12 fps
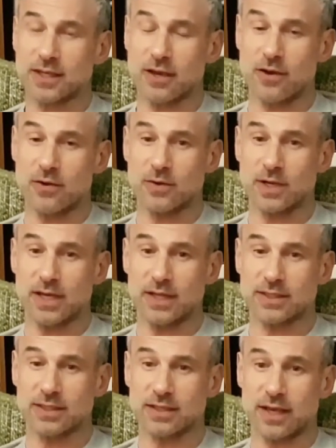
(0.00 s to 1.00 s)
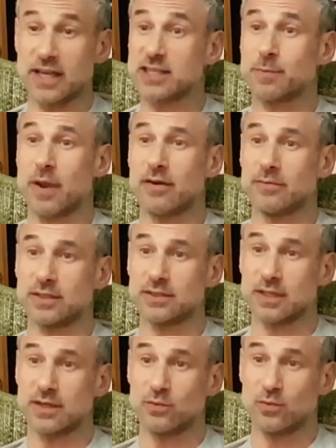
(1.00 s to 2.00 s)
So it's an
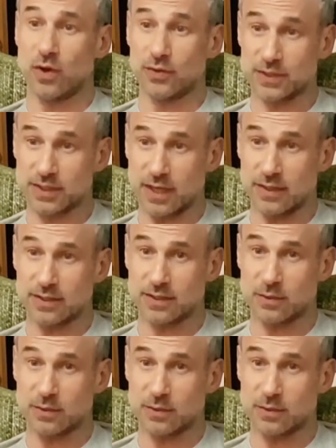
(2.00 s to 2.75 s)
experiment in one sense.